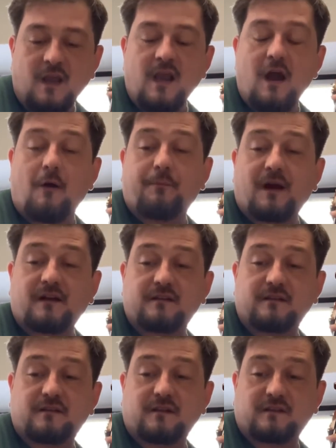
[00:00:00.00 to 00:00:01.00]
I'll
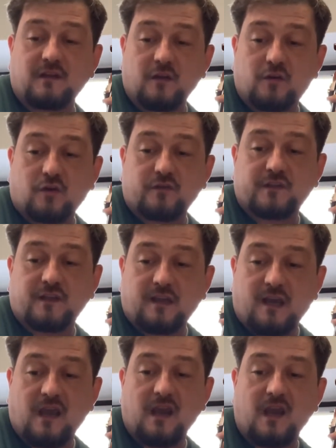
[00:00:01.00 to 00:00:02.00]
practice the string crossing,
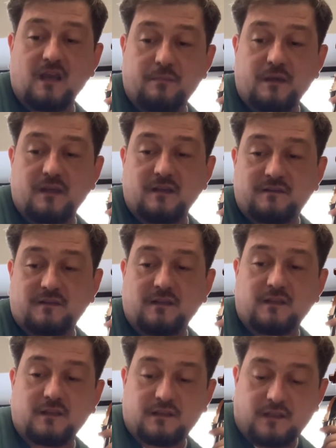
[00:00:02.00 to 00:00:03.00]
A, B,
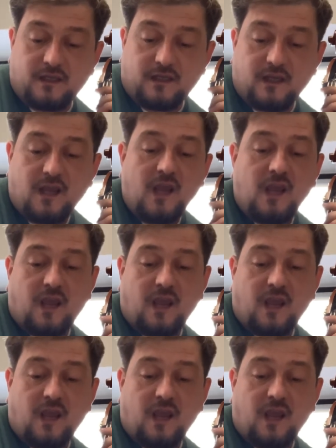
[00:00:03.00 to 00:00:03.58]
C, D,